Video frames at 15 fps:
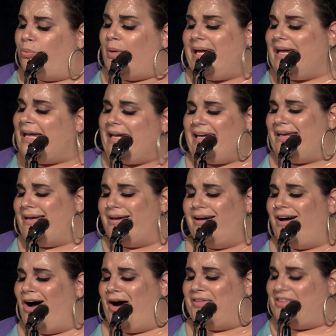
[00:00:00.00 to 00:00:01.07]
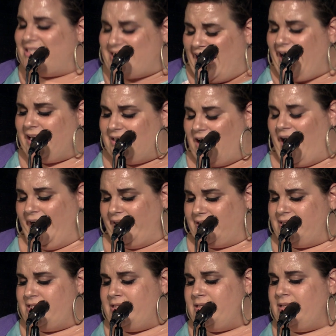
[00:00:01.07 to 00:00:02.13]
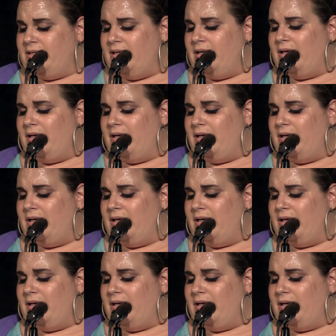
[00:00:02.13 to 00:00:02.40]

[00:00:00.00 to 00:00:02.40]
We are the daylight.